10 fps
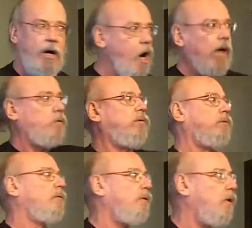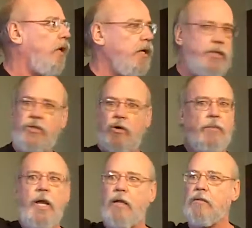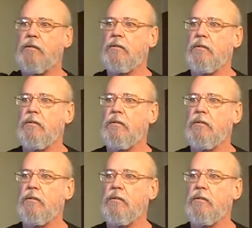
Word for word: oh! And he stormed out.